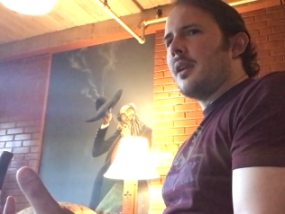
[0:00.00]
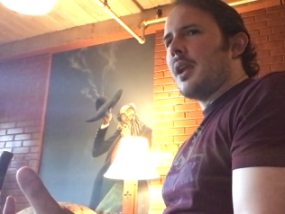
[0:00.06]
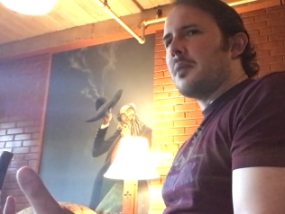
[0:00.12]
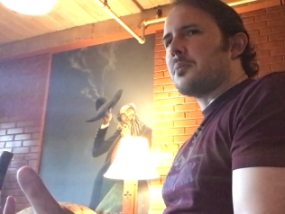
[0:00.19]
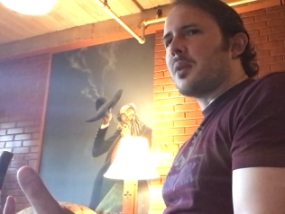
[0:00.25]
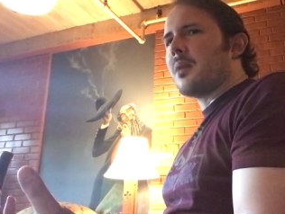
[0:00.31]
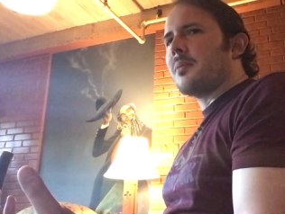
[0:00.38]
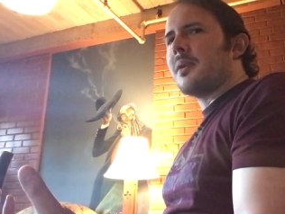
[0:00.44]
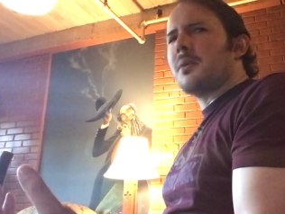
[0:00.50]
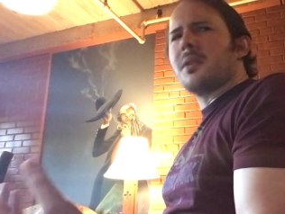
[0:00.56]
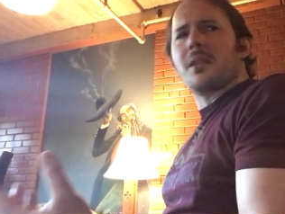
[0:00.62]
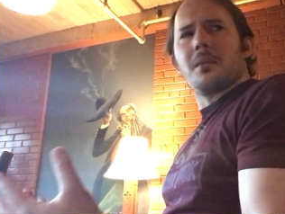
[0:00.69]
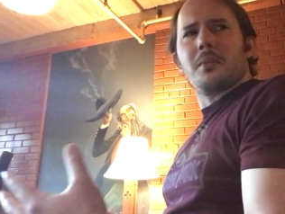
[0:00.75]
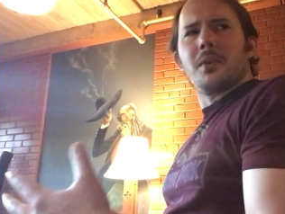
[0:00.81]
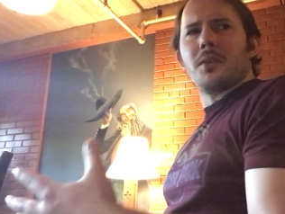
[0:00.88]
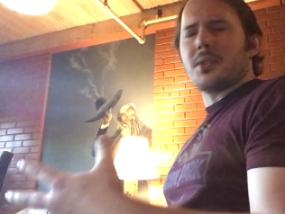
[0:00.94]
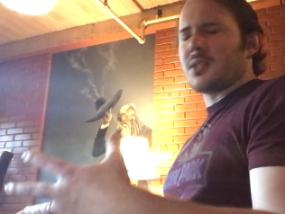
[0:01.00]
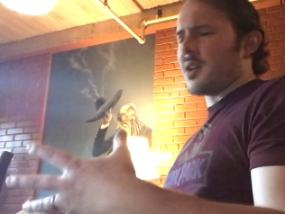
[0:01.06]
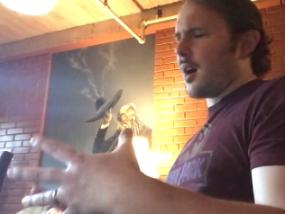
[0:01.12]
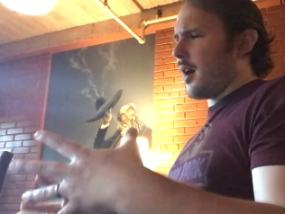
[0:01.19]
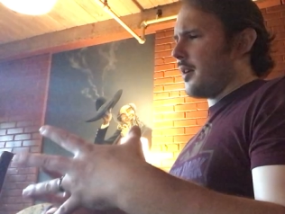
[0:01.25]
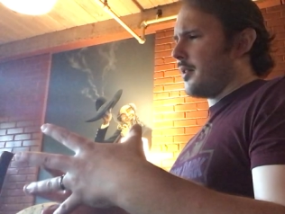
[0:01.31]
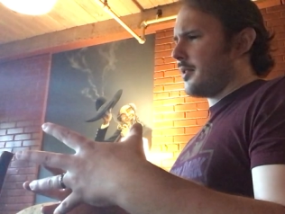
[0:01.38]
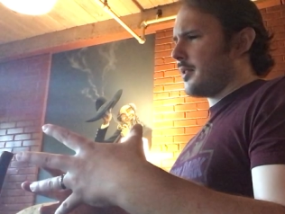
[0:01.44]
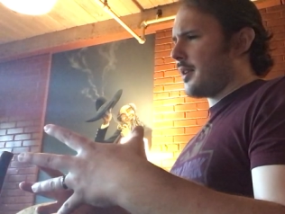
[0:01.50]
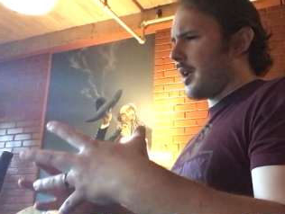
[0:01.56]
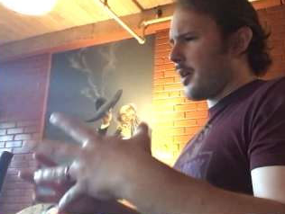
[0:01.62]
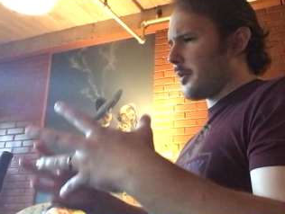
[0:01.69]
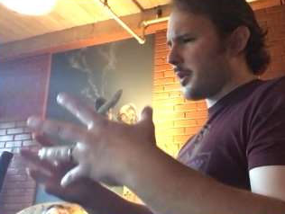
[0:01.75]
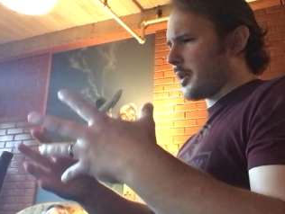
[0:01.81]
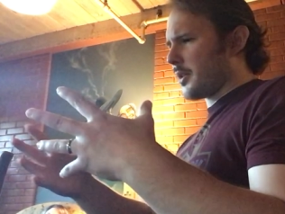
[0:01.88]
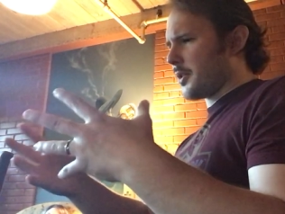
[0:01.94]
in probably one of the most
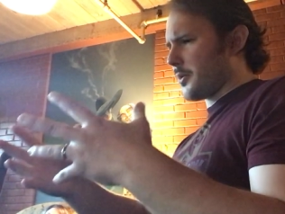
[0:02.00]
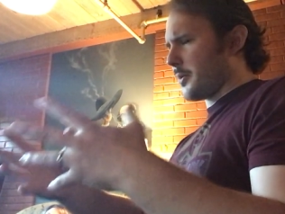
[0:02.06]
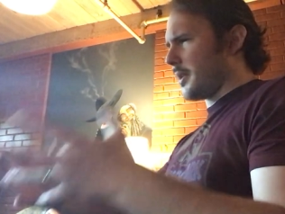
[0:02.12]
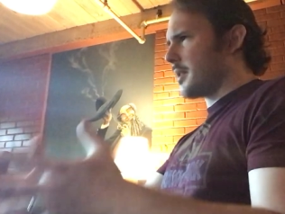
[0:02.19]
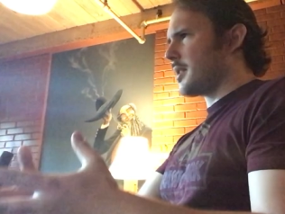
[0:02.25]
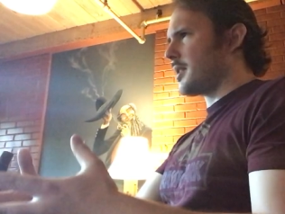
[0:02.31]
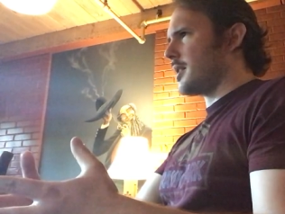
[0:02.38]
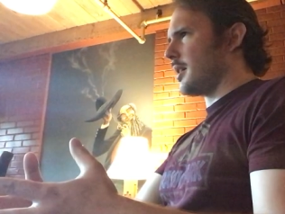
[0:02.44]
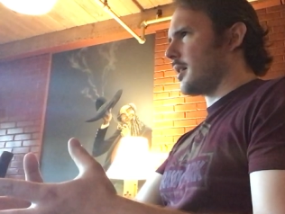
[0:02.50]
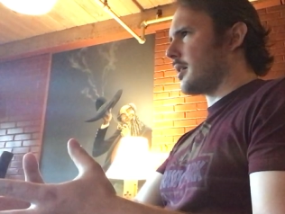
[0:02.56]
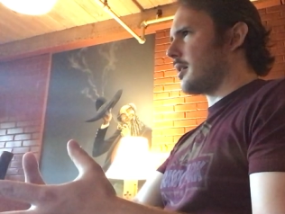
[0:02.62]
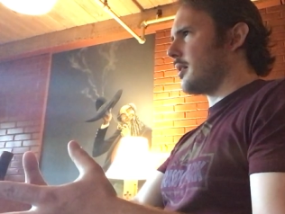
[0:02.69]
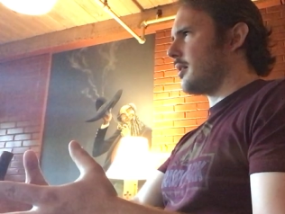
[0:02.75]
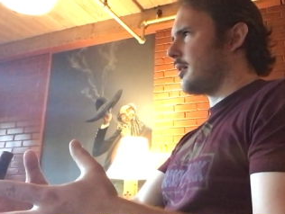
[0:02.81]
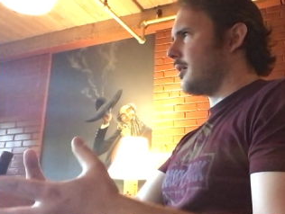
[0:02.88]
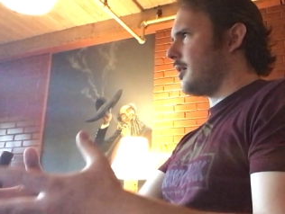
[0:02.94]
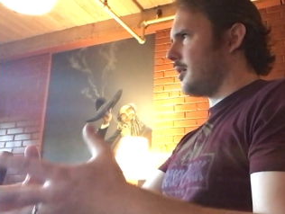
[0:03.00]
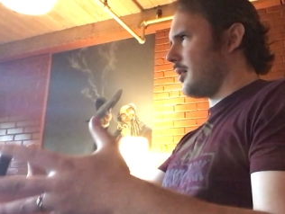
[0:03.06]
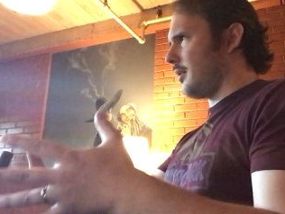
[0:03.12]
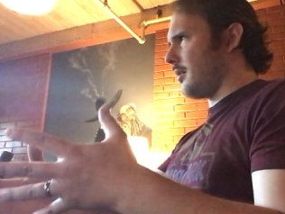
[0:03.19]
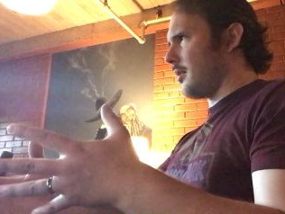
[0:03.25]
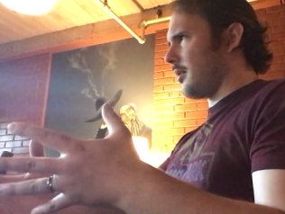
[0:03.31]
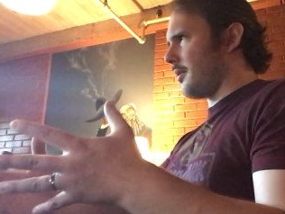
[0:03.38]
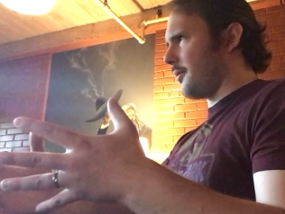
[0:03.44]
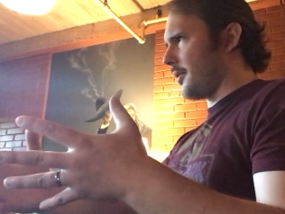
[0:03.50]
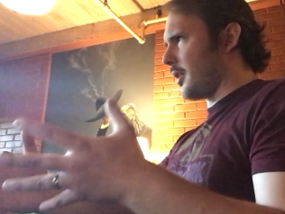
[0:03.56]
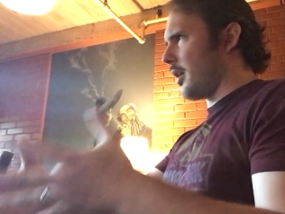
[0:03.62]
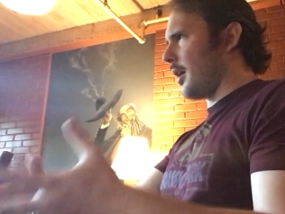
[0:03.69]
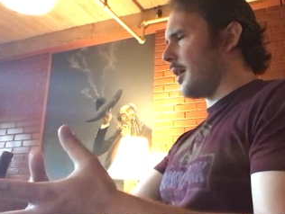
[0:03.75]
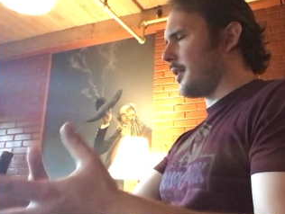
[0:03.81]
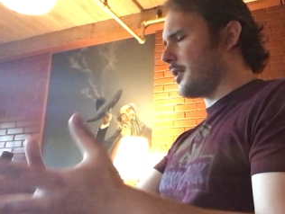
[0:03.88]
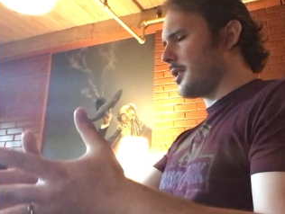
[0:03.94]
uncharacteristic of
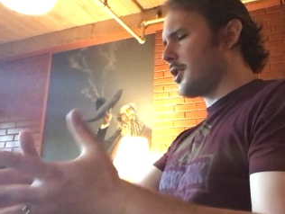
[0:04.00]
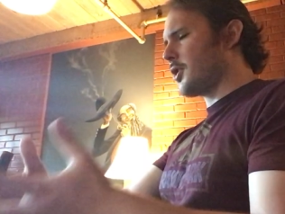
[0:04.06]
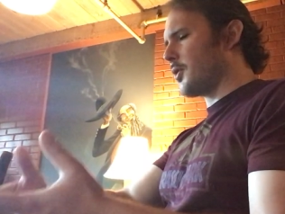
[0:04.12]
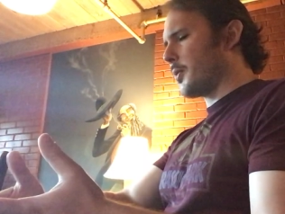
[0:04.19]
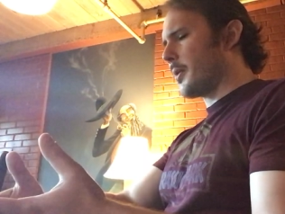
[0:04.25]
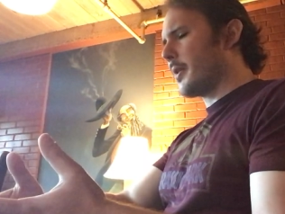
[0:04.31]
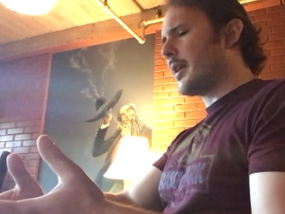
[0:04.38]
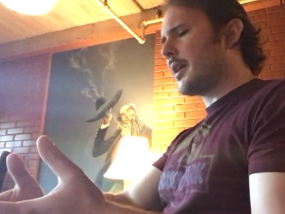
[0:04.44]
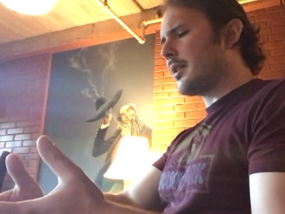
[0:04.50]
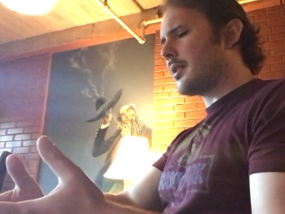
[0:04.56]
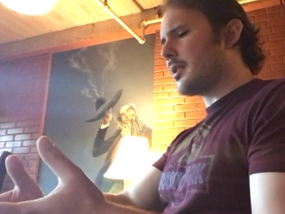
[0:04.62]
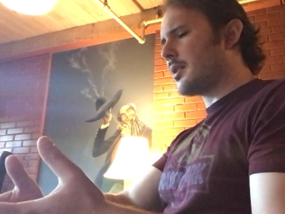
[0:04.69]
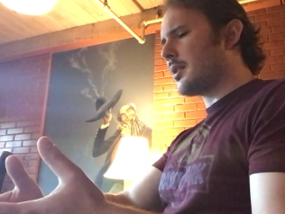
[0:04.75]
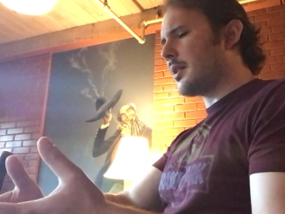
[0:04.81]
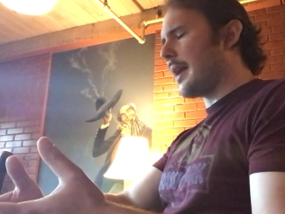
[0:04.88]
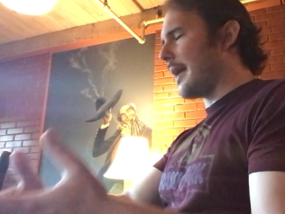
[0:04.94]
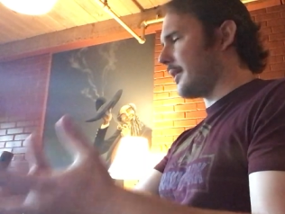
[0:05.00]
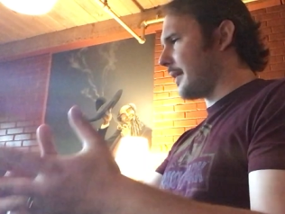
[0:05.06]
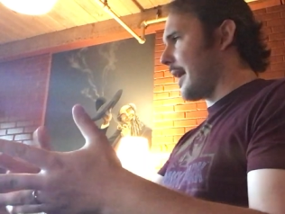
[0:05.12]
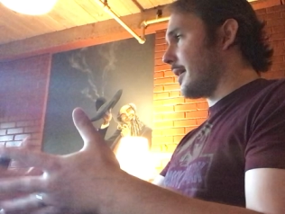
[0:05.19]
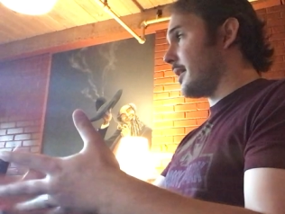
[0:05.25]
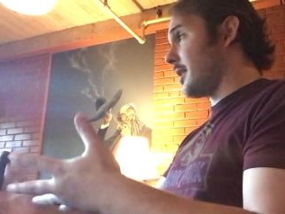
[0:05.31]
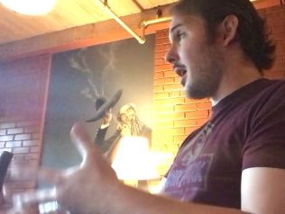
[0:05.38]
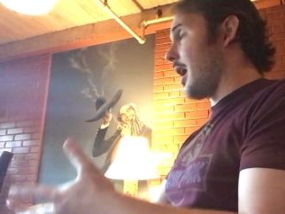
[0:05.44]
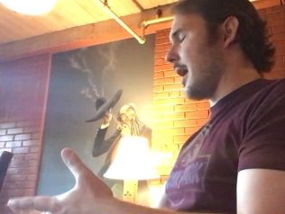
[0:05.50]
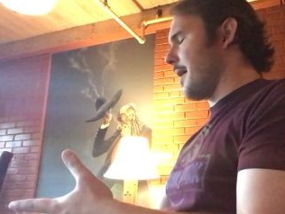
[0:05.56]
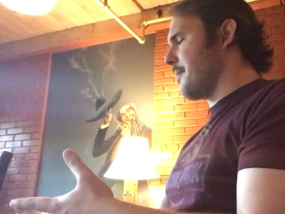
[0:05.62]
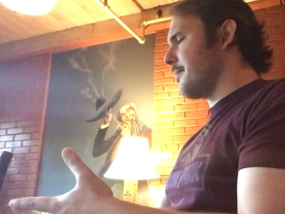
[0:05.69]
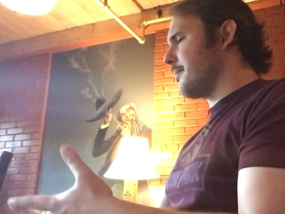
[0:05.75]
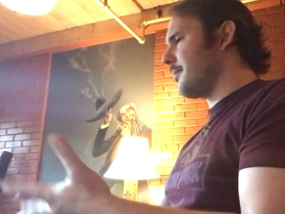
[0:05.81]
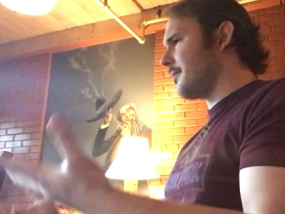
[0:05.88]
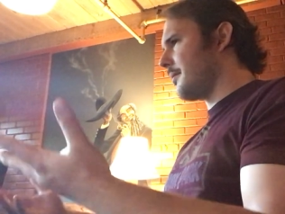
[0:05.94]
God stories at that time.